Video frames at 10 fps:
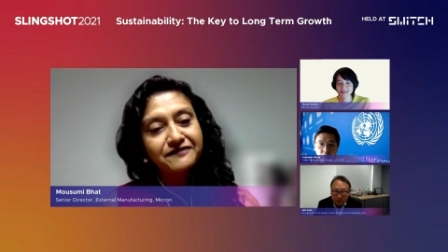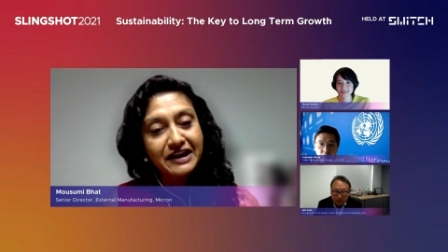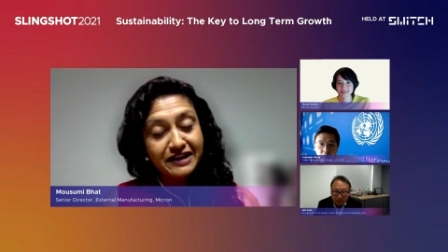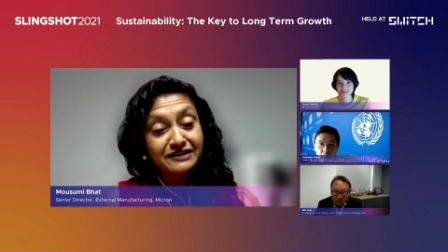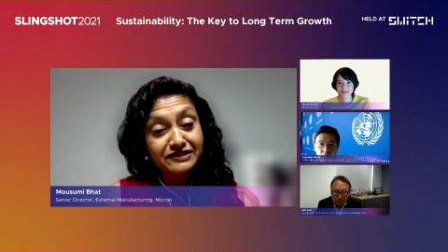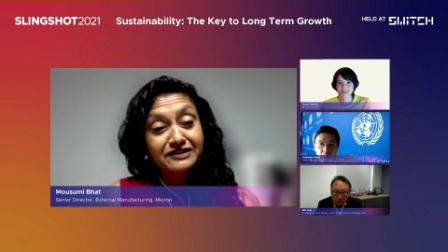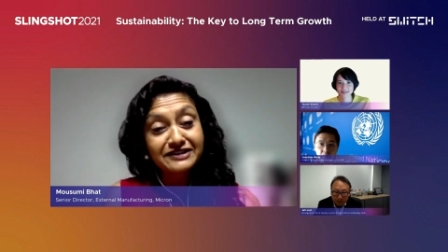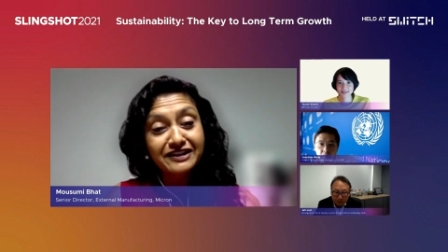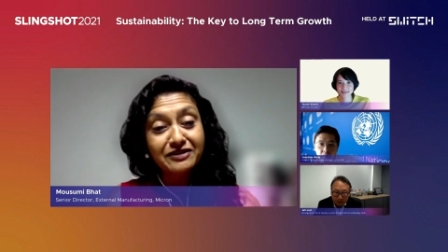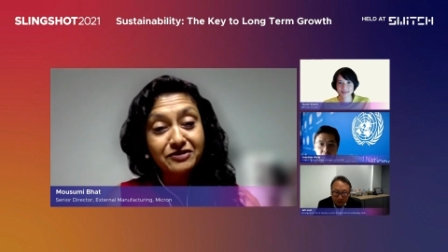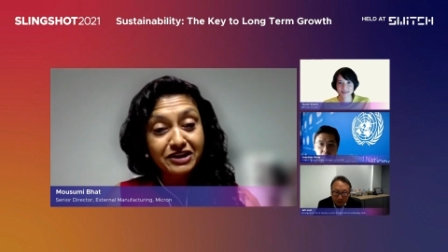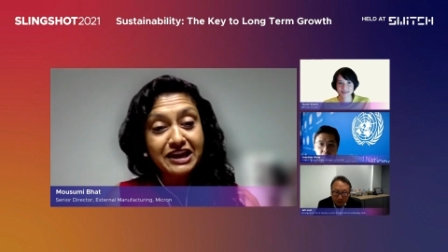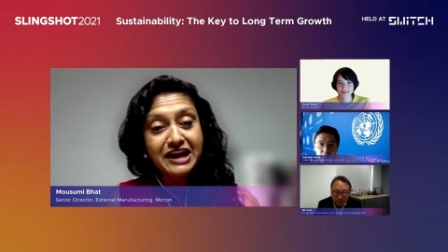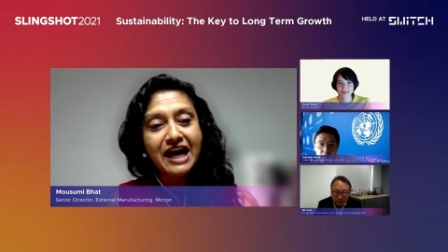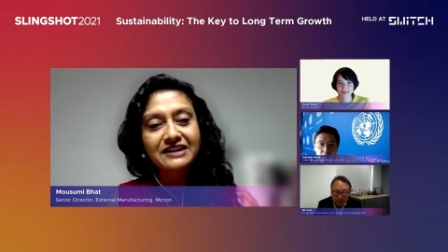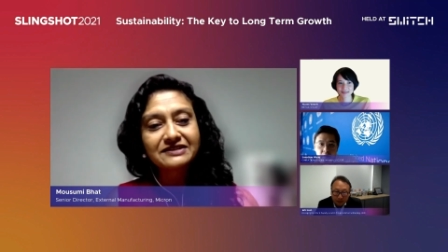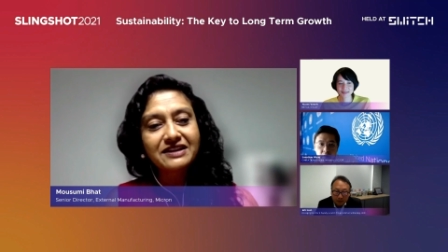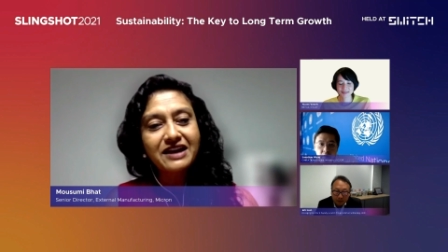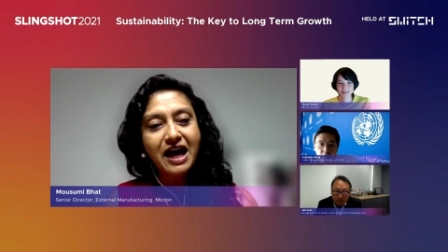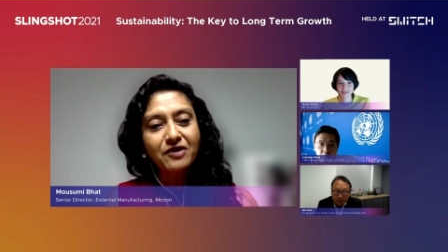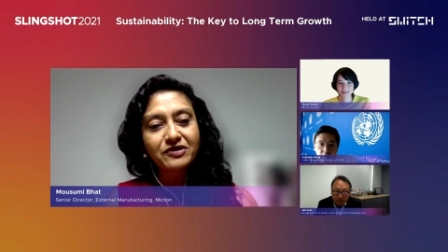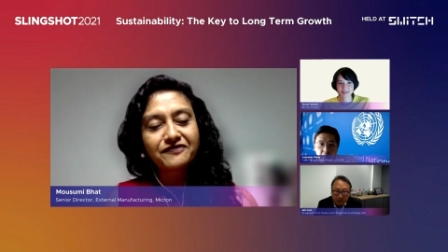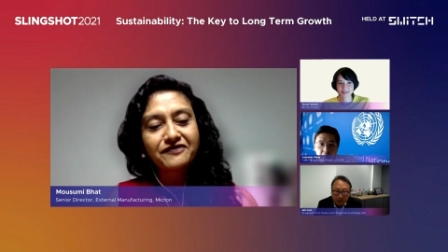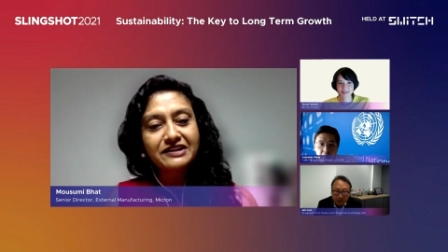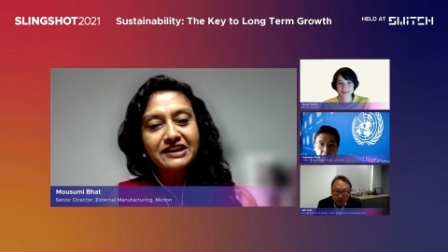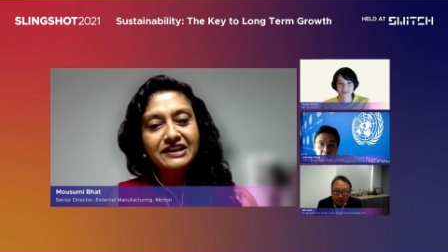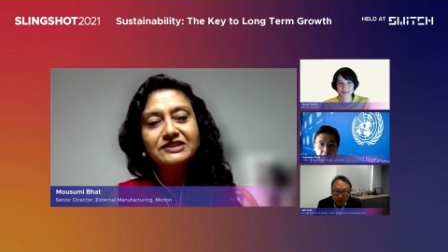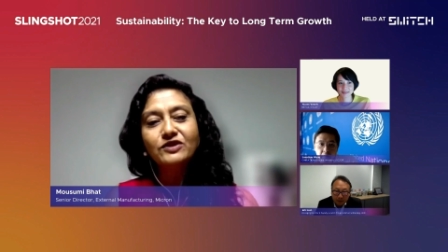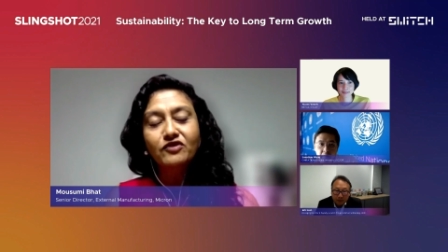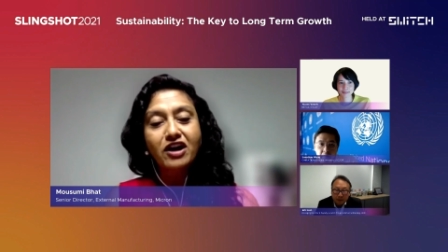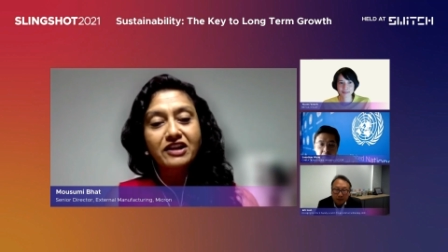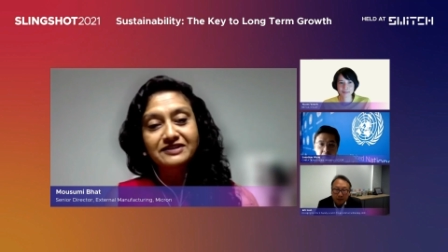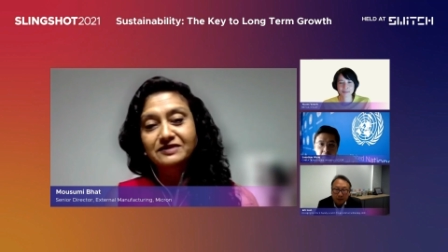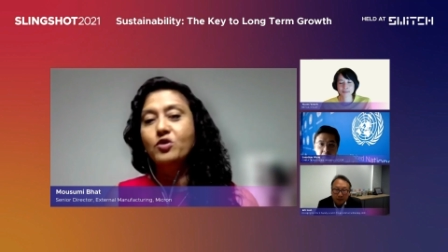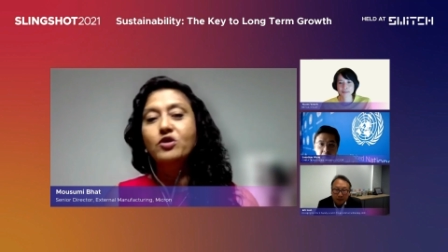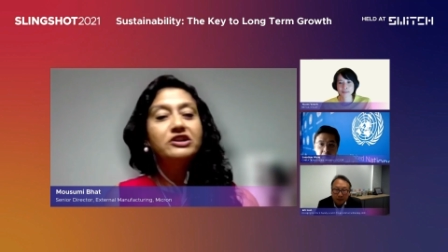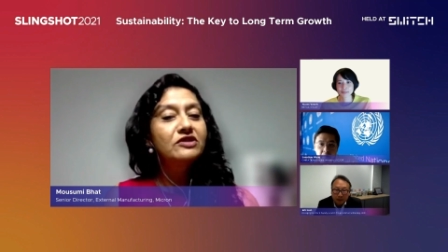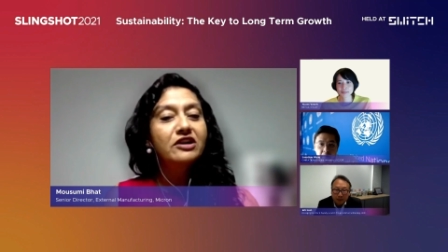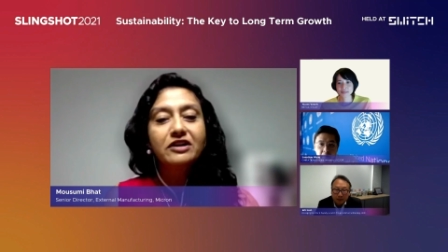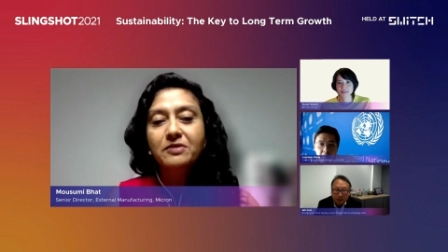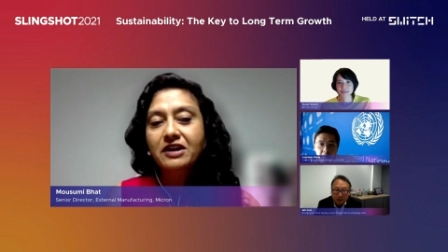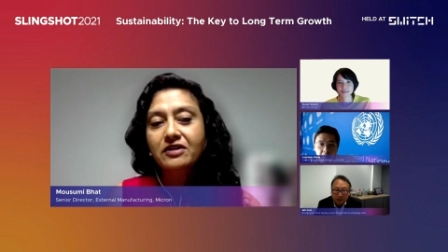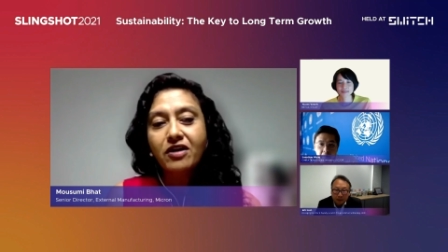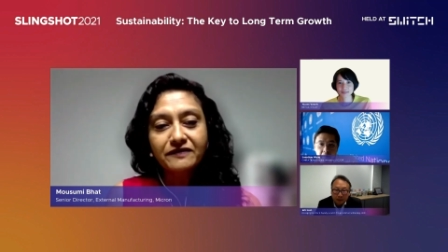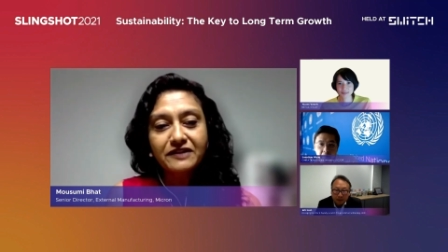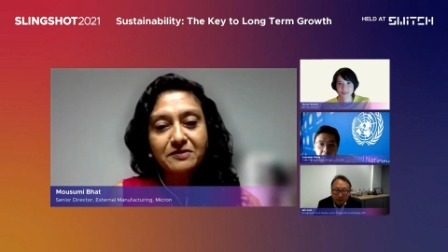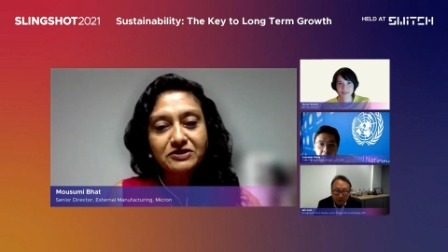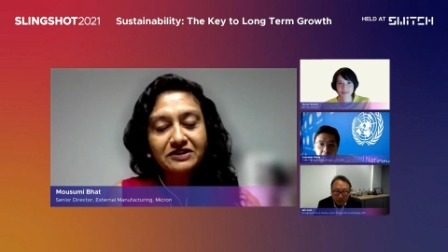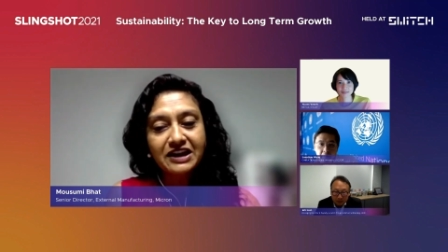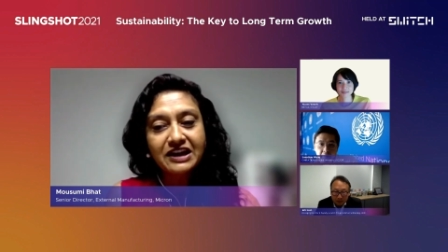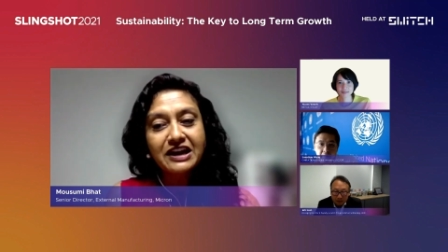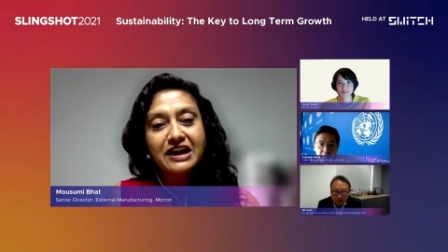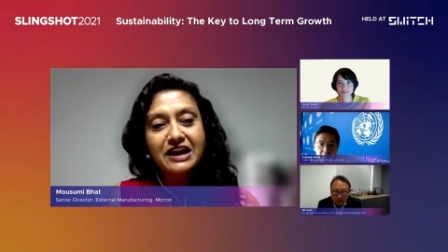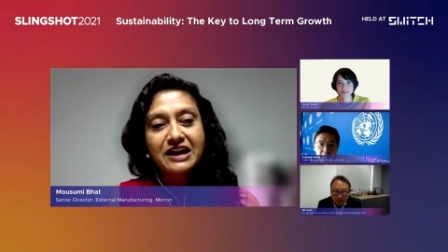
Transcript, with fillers: financiers are looking at how to fund these. You've got the support. You heard about a lot of them today